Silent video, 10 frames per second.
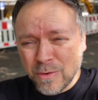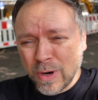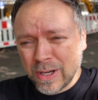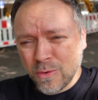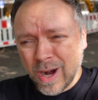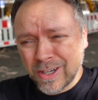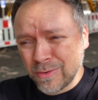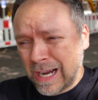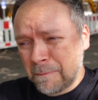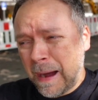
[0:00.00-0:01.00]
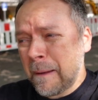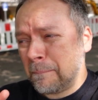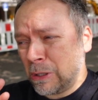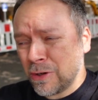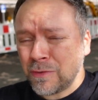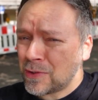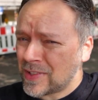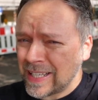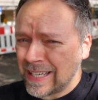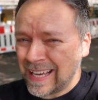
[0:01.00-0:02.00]
we're gonna walk around my beautiful
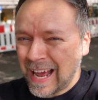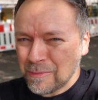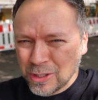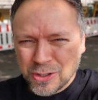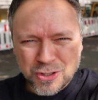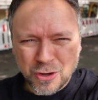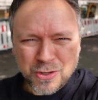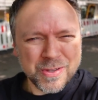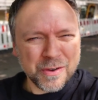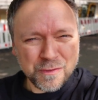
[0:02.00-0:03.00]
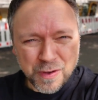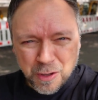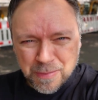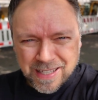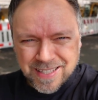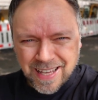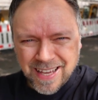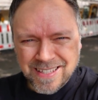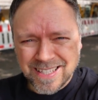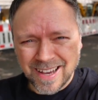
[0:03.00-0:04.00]
city and I'm gonna show you the filming
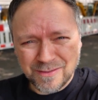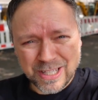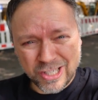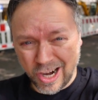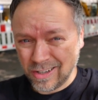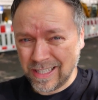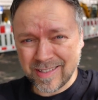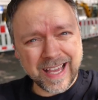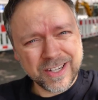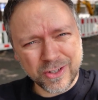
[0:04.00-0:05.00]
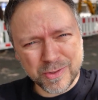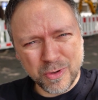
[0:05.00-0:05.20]
sites of the Charlie's Angels